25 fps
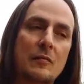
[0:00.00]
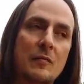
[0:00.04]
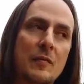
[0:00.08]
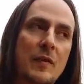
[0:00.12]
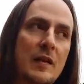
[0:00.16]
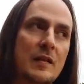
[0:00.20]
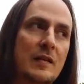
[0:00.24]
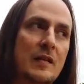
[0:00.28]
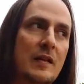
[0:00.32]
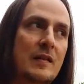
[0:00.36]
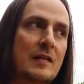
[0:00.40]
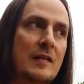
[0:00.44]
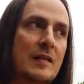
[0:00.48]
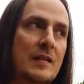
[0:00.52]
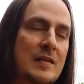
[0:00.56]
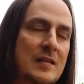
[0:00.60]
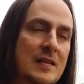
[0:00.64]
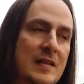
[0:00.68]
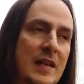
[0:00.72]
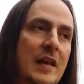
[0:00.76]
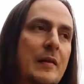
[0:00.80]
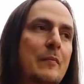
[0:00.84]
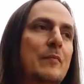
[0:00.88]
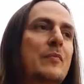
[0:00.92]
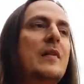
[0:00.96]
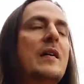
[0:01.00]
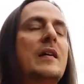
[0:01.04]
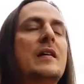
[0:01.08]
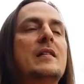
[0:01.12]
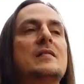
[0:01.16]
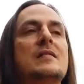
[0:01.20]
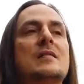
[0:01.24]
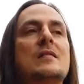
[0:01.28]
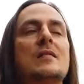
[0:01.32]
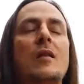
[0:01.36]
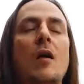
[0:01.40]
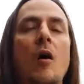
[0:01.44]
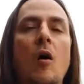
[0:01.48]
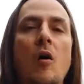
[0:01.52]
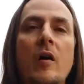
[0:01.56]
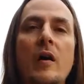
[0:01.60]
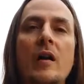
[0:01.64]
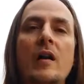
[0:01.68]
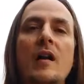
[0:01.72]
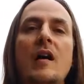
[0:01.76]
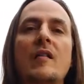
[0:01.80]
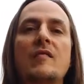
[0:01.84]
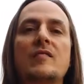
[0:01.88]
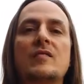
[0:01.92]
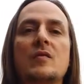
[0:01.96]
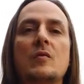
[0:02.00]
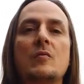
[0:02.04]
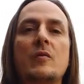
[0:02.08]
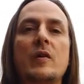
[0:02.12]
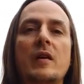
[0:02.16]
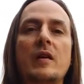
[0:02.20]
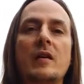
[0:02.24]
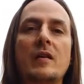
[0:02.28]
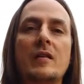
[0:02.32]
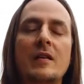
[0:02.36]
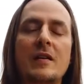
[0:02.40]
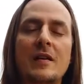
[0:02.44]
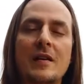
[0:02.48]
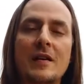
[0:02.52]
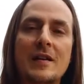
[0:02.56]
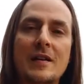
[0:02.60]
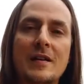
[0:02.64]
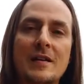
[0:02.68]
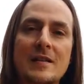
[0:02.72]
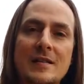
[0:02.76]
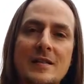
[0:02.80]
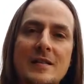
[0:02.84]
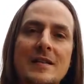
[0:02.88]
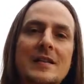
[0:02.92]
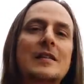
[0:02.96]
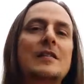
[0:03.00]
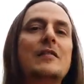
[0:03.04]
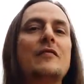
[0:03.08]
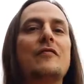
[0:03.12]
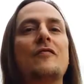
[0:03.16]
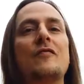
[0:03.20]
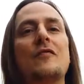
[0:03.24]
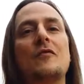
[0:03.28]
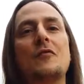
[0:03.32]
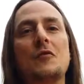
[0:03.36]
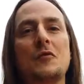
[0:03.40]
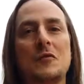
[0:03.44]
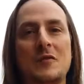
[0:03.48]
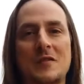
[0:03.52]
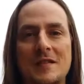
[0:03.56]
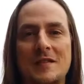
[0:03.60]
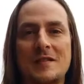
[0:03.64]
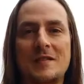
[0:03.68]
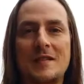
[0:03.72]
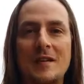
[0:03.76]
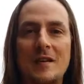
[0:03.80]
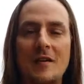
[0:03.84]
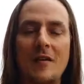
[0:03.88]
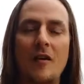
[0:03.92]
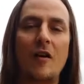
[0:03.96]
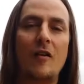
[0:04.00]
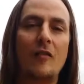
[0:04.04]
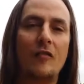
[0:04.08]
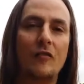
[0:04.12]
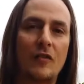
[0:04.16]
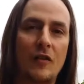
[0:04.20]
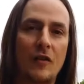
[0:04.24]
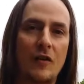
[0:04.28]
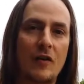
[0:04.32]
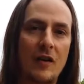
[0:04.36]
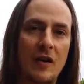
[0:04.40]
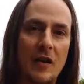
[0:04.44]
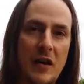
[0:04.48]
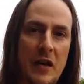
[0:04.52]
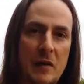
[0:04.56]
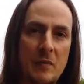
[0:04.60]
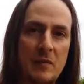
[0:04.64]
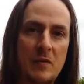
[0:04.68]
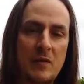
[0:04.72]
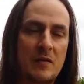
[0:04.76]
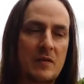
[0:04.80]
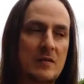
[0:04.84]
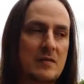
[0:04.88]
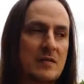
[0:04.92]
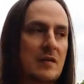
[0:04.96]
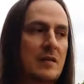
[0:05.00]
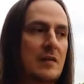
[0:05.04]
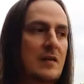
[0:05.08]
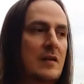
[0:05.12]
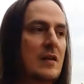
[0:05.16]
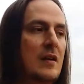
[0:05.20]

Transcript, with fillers: at, at the same place long enough so we can see the fruits of our labors